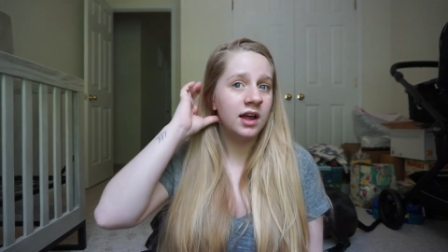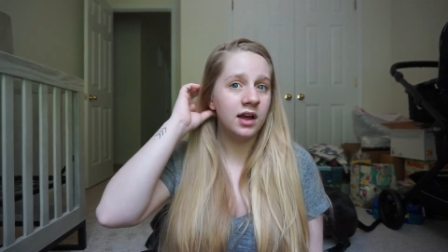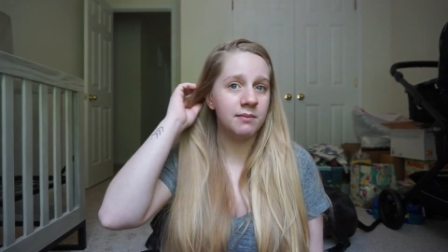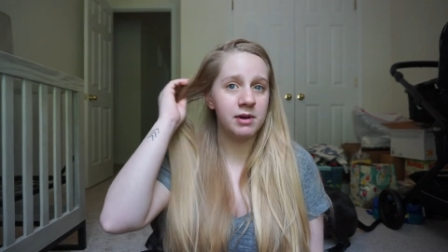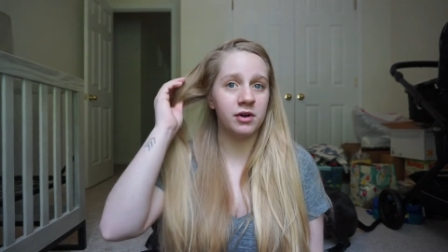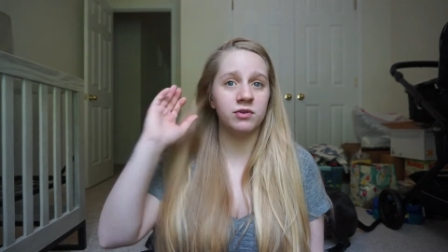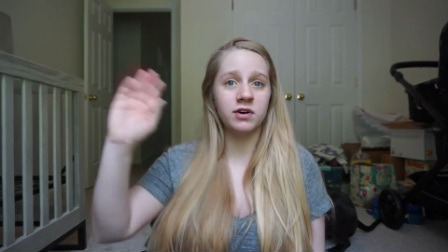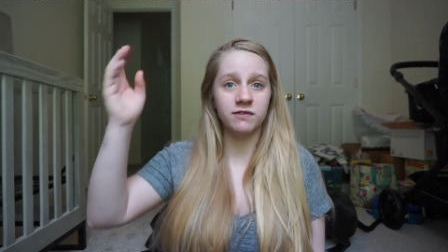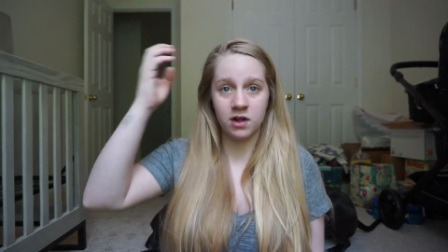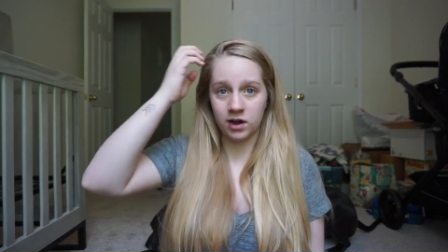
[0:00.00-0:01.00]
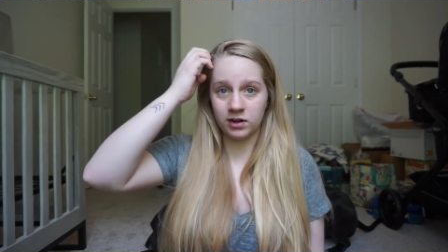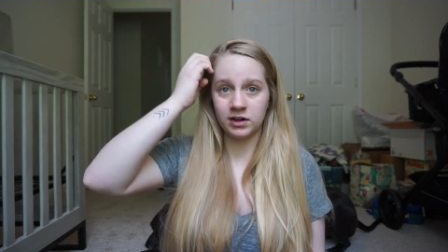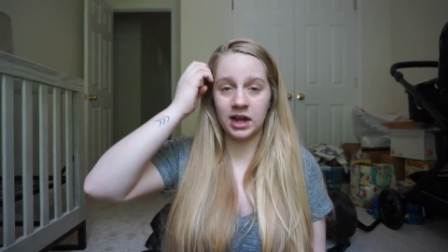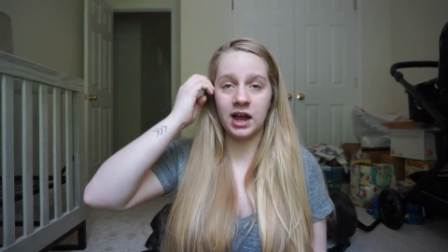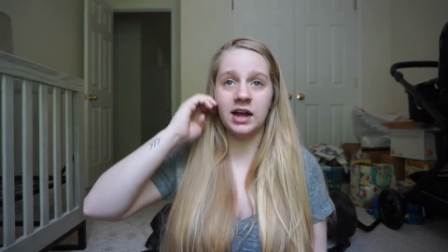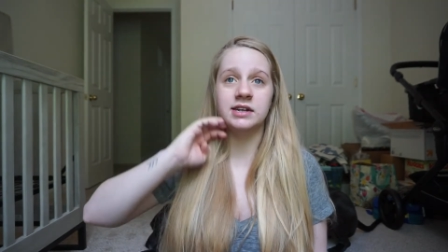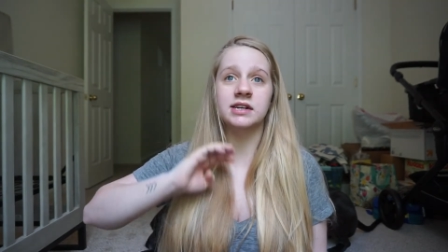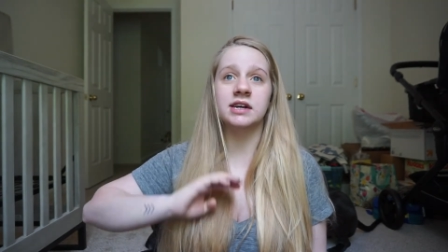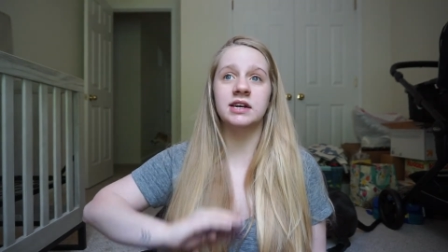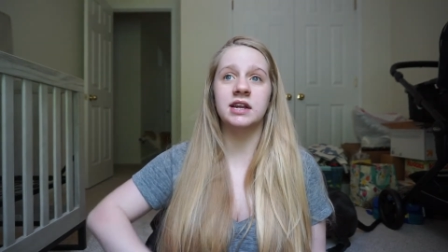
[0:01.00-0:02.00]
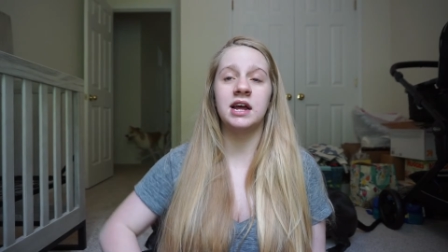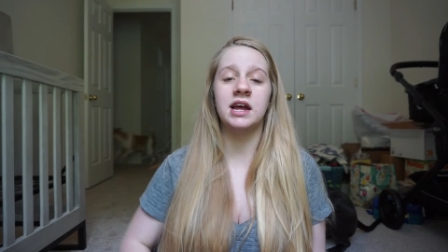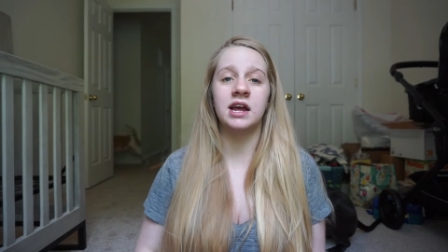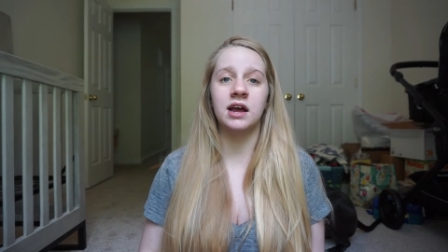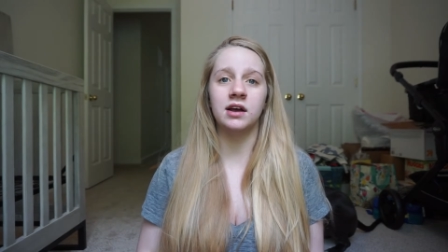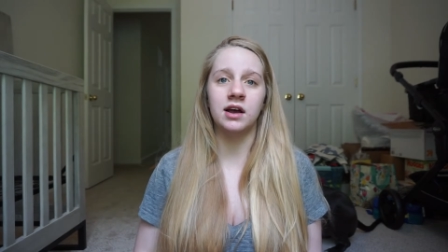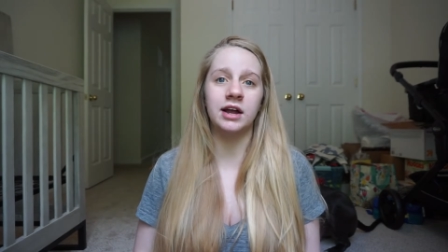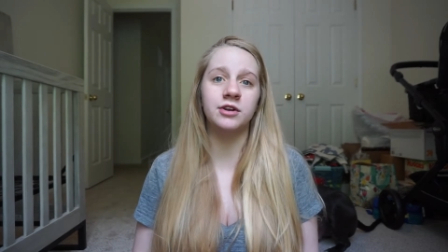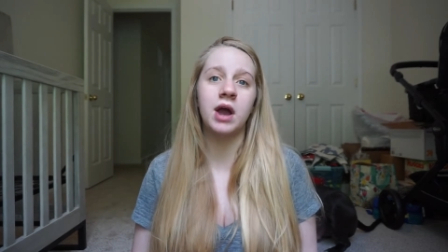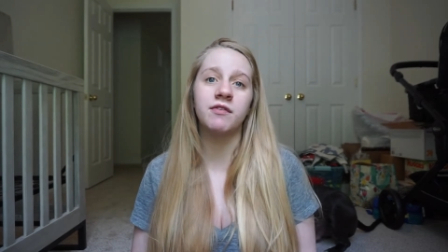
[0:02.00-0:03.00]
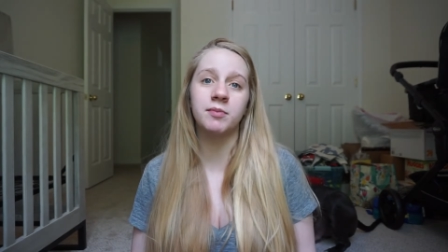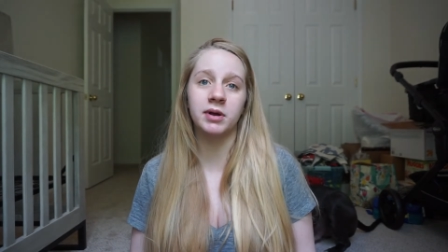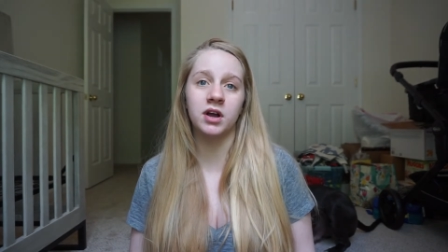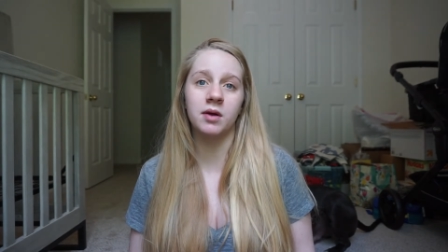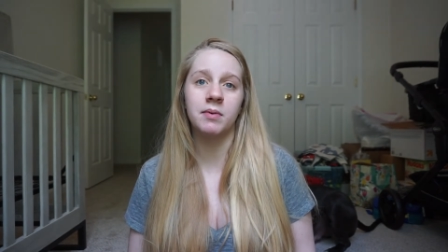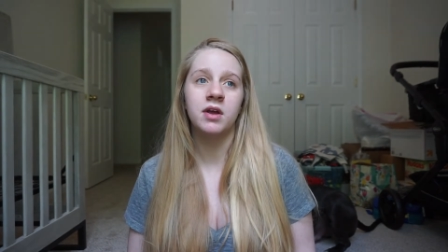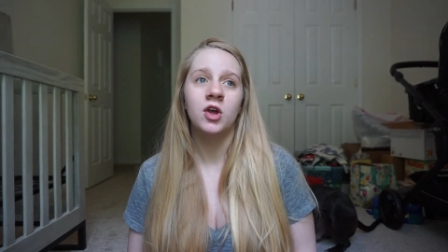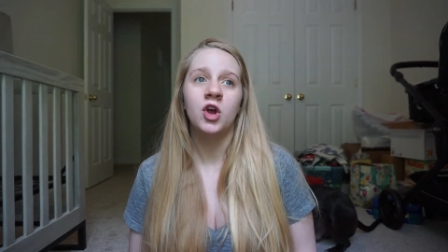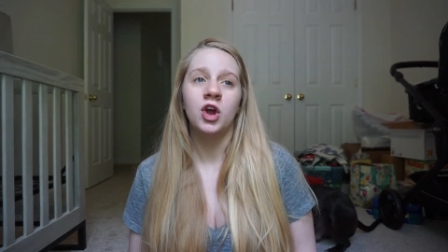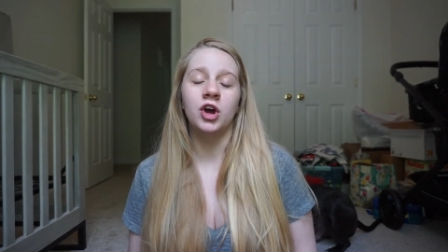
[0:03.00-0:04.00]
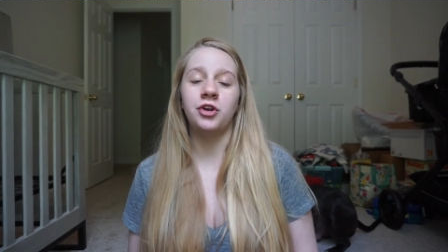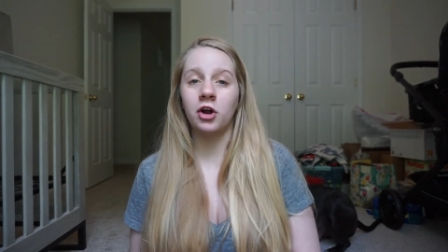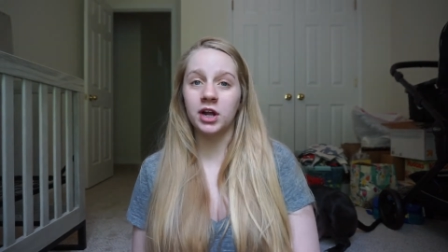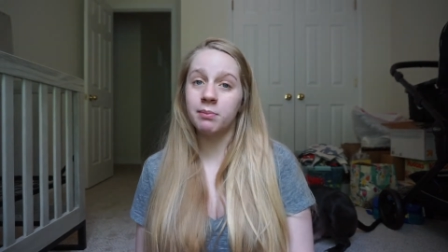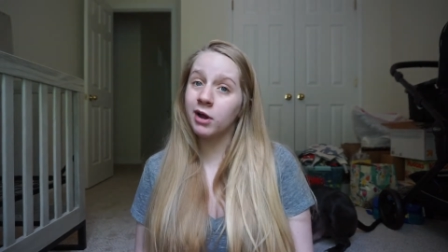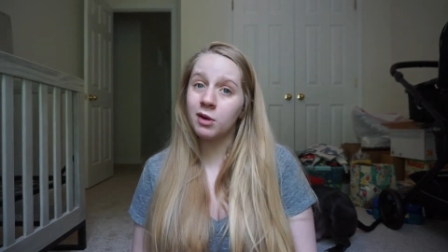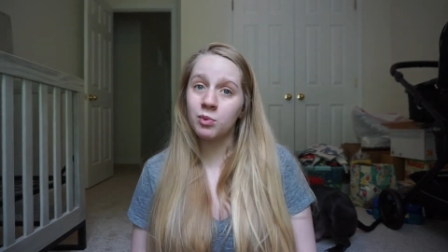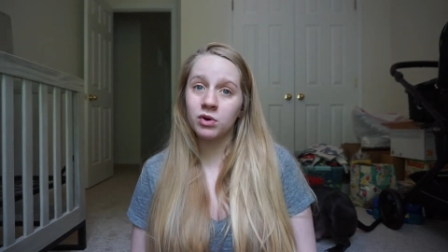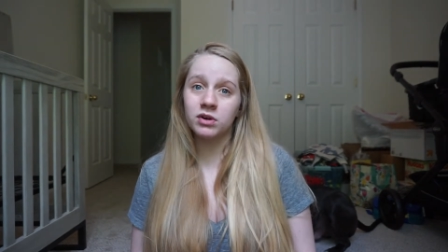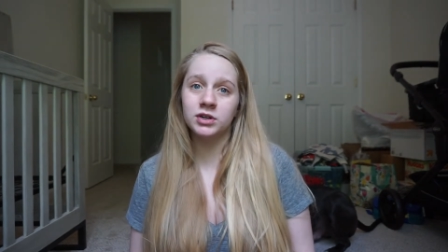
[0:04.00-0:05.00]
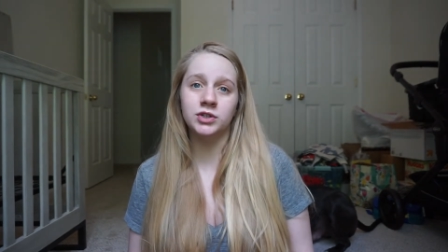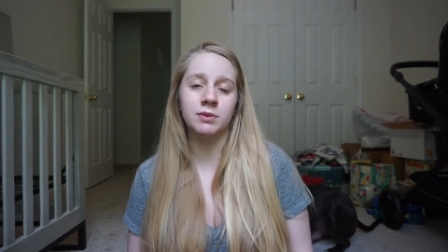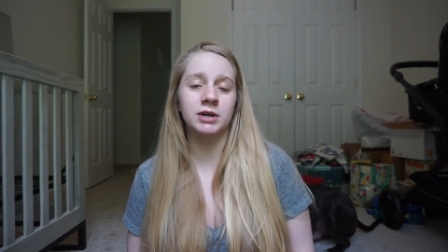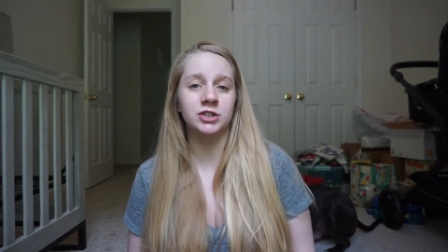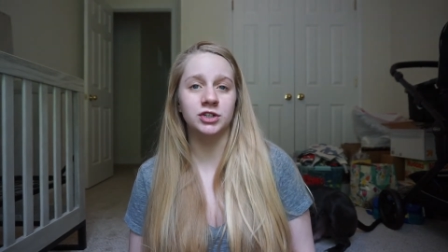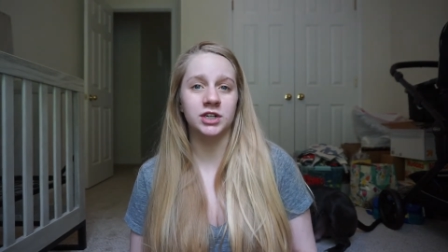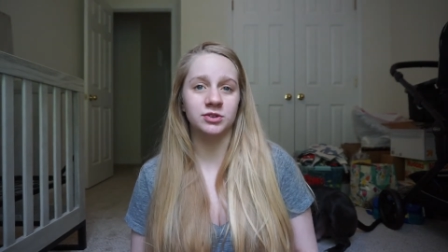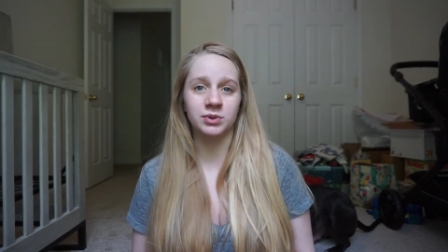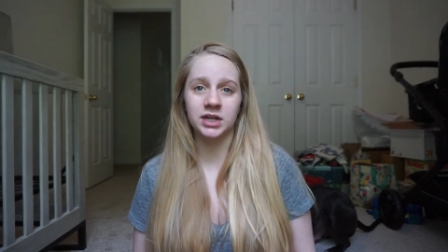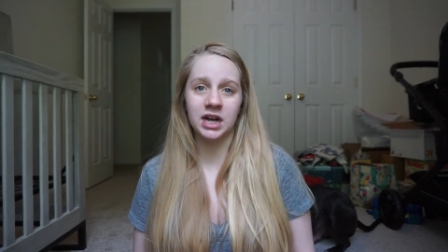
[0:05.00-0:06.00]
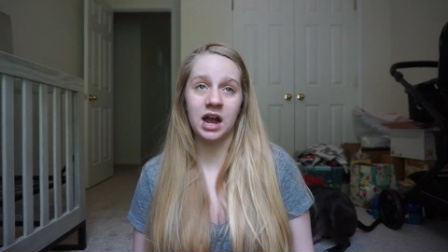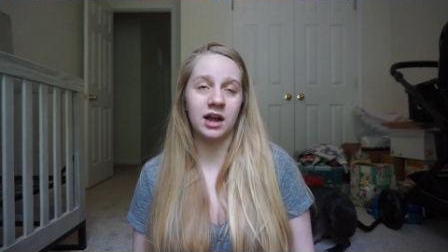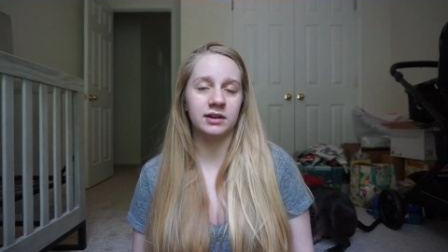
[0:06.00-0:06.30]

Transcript: Um, I don't know if I'll vlog it or not. I did I do have to pick up a Target pickup order, so I might show you guys what I got.